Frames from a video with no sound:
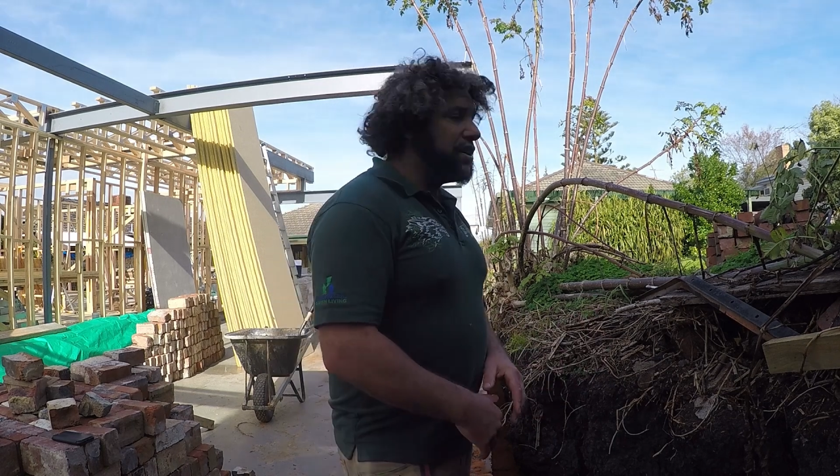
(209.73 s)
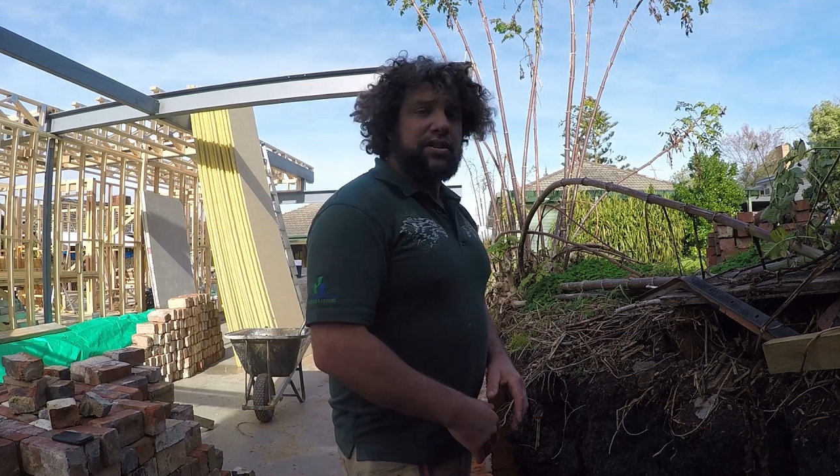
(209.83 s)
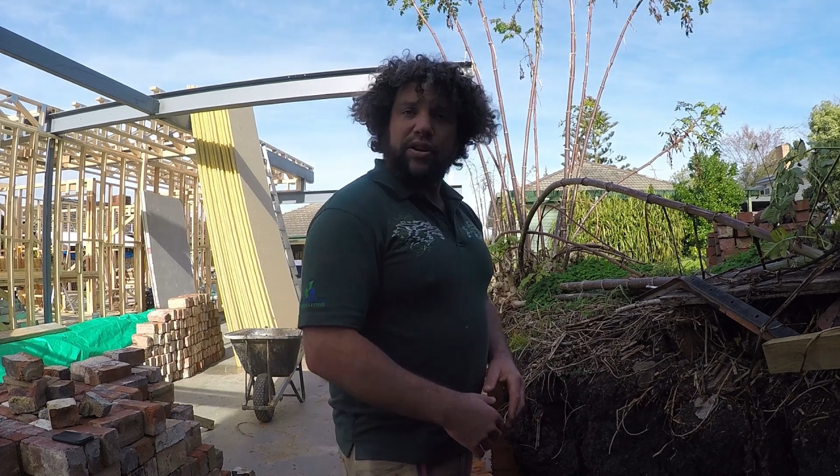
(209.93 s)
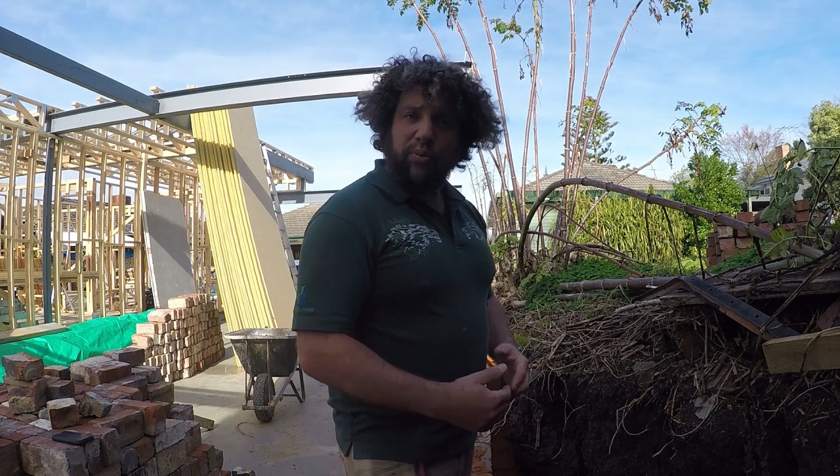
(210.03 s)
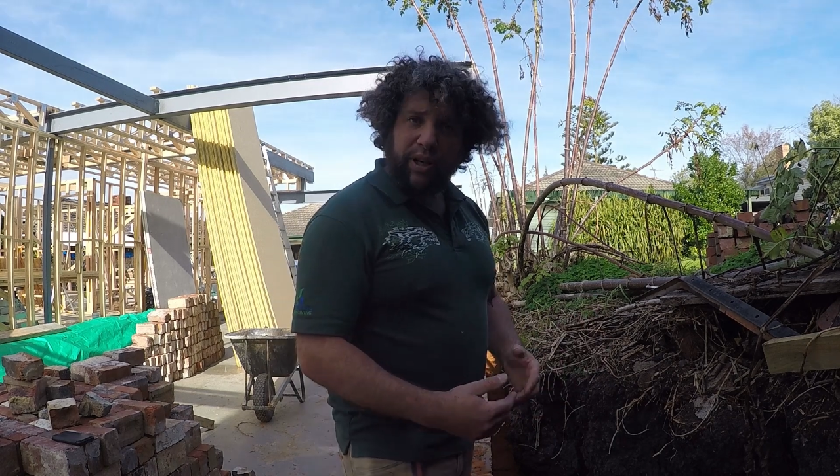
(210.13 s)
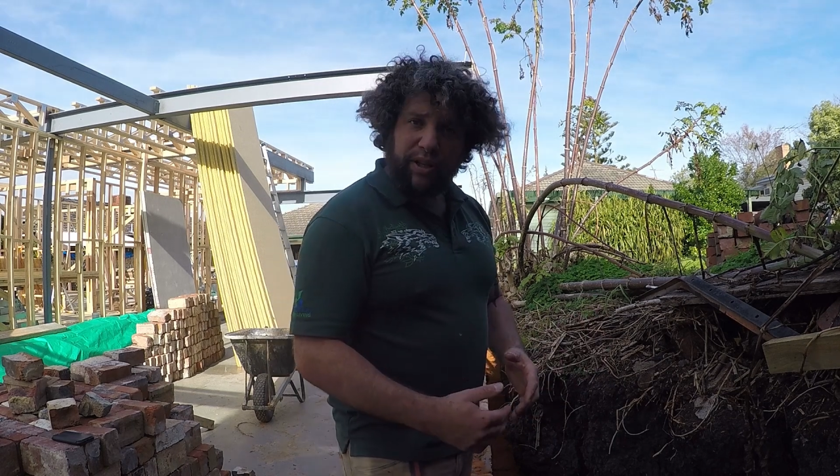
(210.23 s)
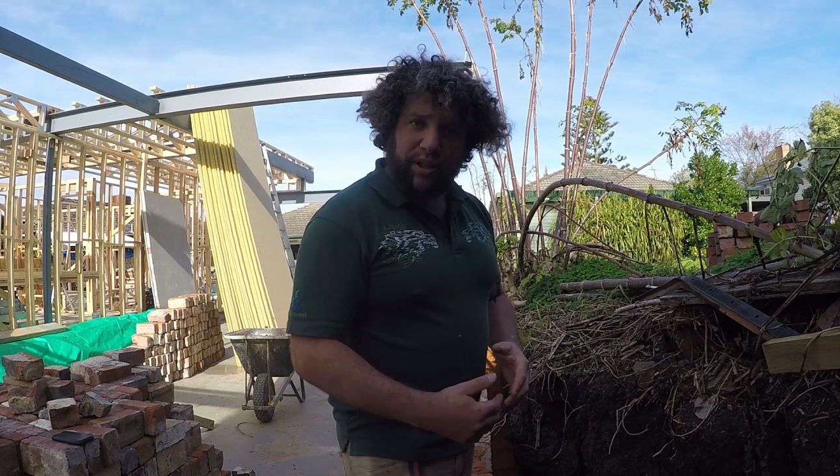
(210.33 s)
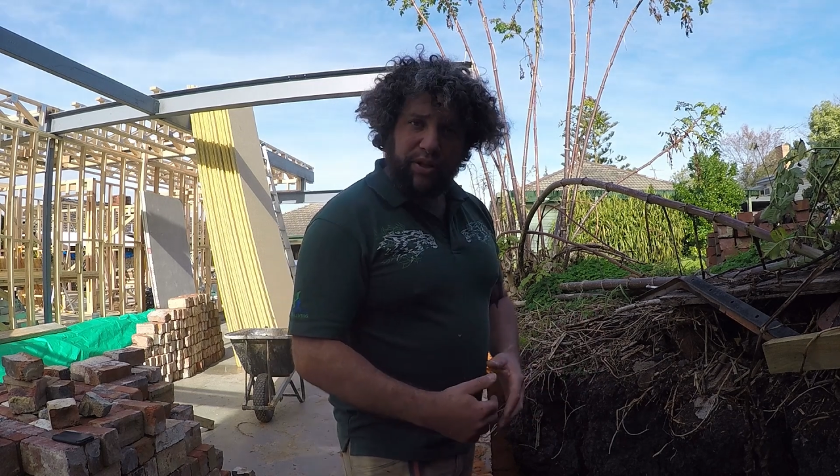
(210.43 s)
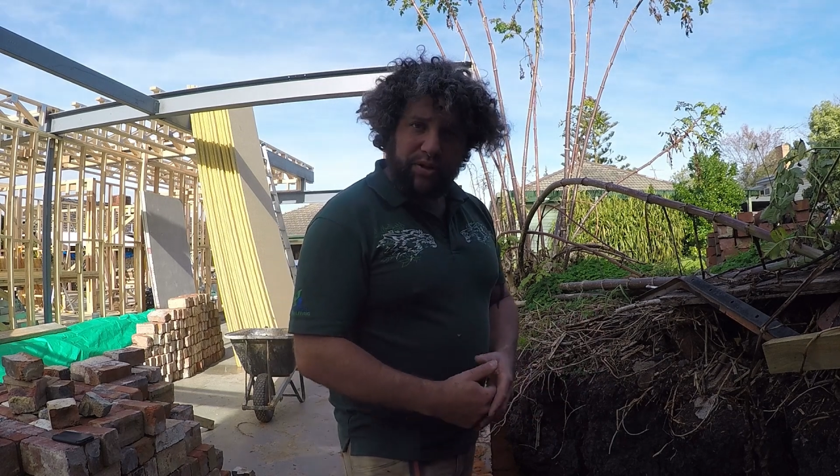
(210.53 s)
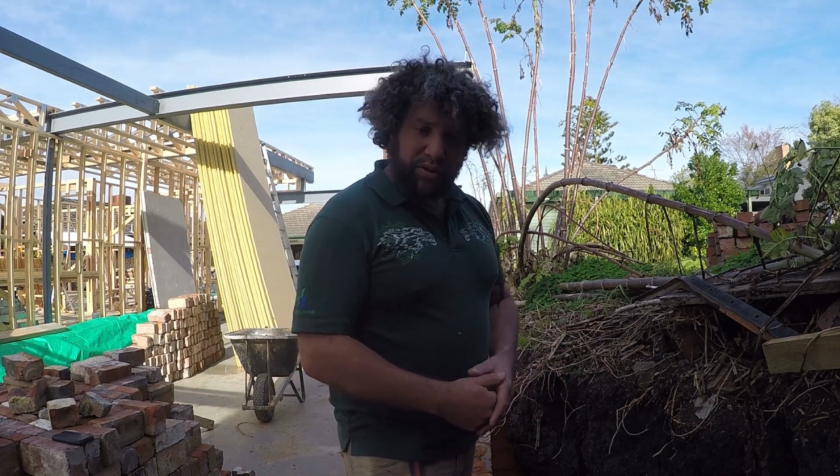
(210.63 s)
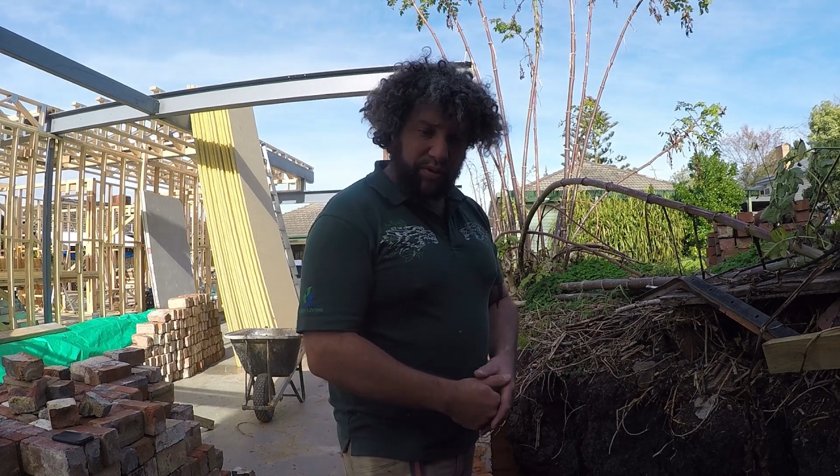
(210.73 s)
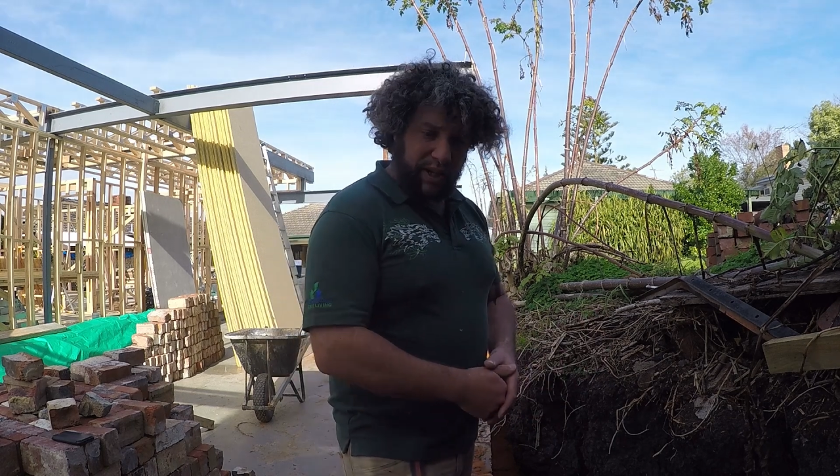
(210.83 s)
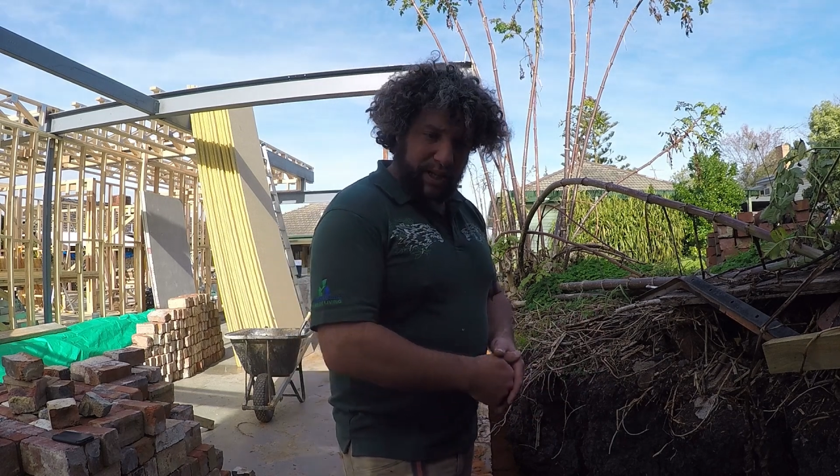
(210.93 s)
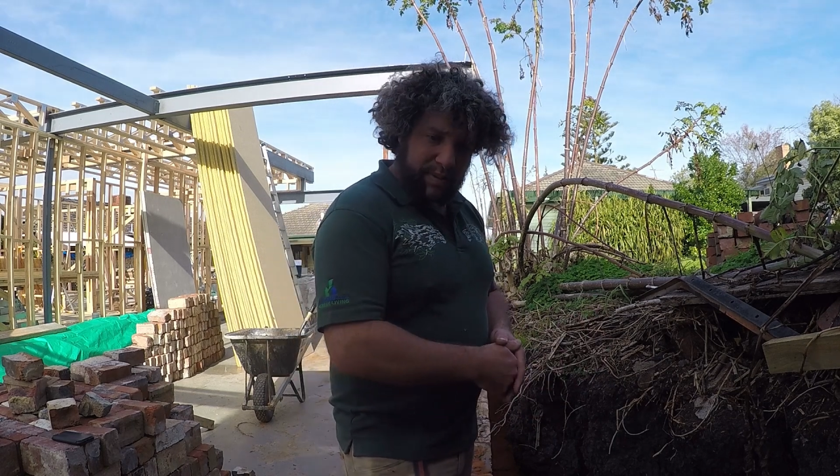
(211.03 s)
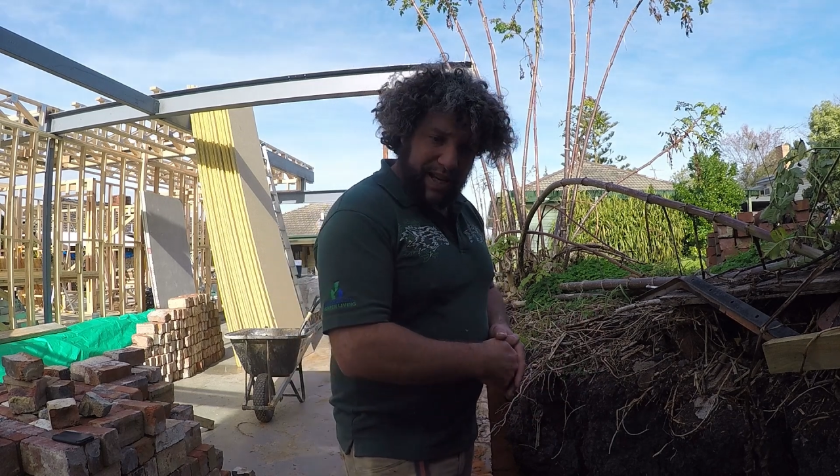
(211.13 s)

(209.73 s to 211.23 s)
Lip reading: So what you can do is